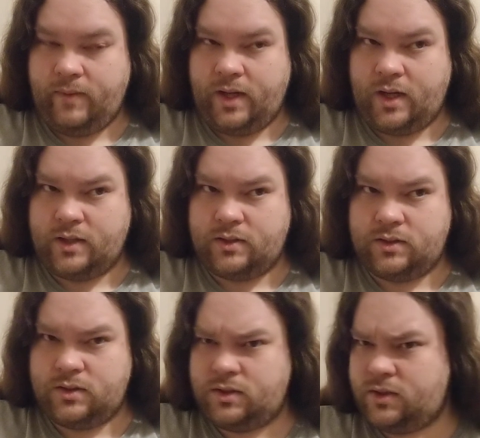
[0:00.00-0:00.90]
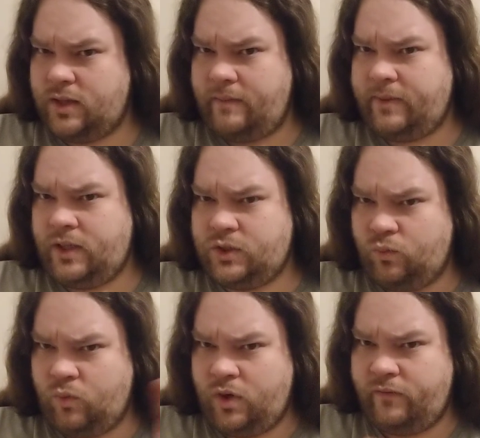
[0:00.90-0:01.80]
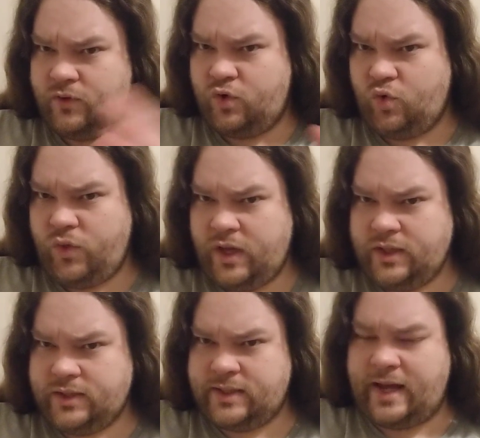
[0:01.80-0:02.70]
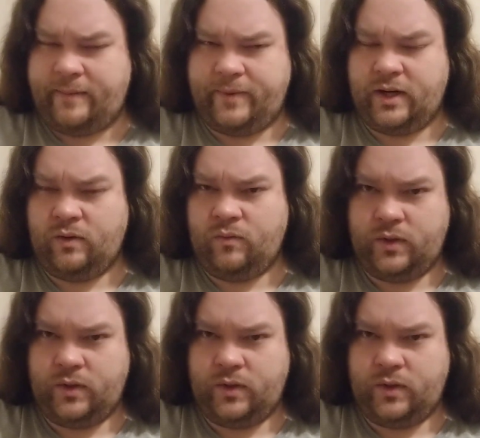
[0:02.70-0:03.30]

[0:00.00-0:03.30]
Because that means one of two things is happening,